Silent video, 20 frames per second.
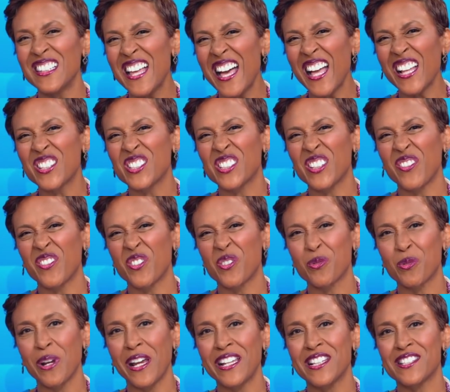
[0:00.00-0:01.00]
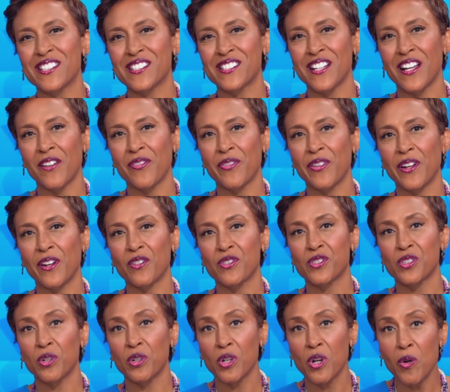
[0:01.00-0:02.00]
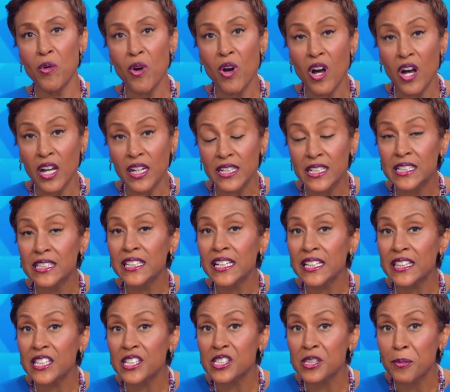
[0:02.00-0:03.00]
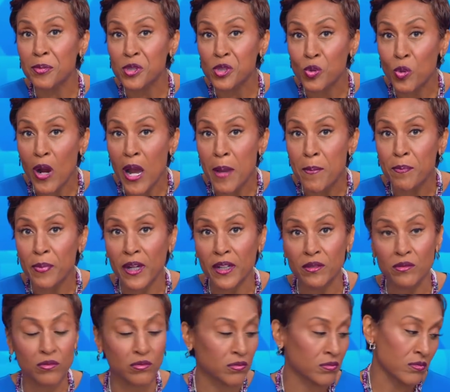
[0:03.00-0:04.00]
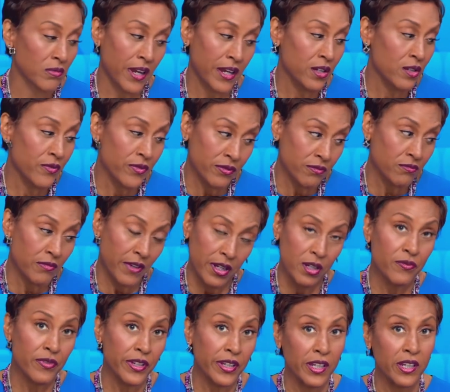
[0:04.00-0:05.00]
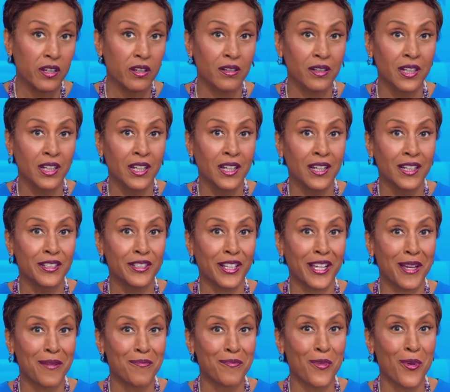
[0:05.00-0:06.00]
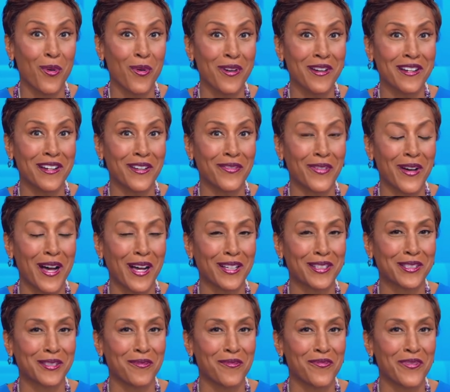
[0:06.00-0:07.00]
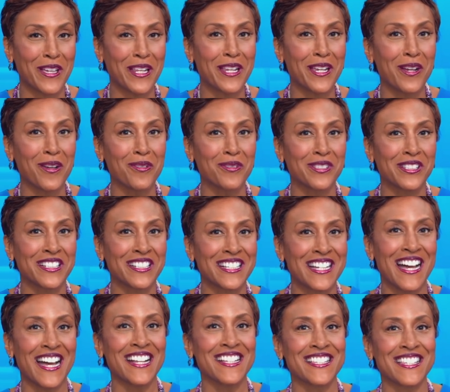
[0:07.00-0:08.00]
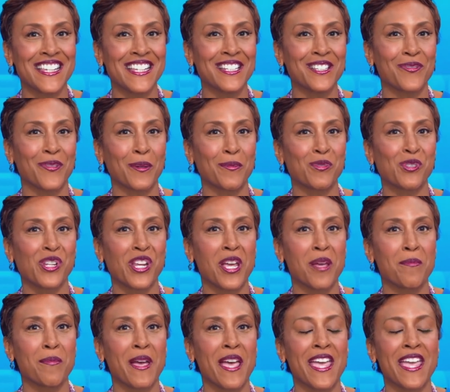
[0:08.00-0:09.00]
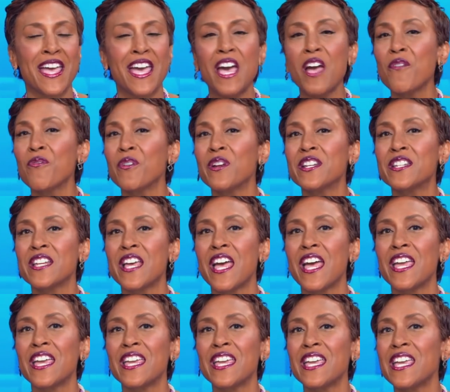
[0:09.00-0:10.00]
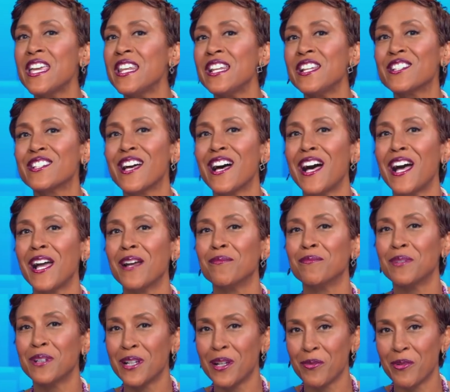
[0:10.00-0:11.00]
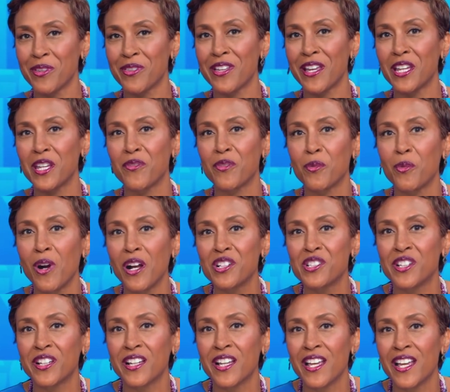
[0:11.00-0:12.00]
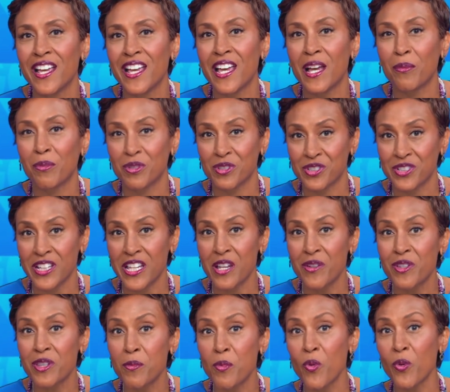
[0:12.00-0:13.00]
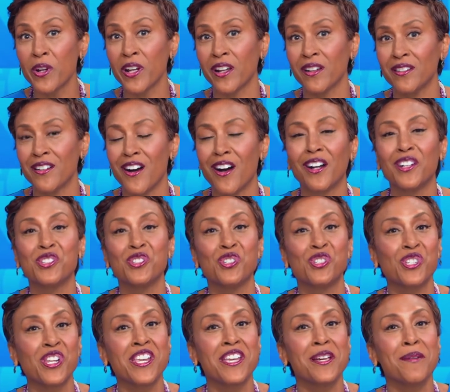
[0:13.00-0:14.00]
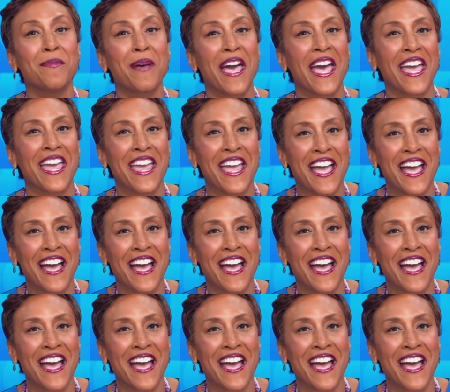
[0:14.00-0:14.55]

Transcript: Lots of great stuff here. So go on, click the subscribe button right over, right over here to get more of awesome videos and content from GMA every day, anytime. We thank you for watching, and we'll see you in the morning on GMA.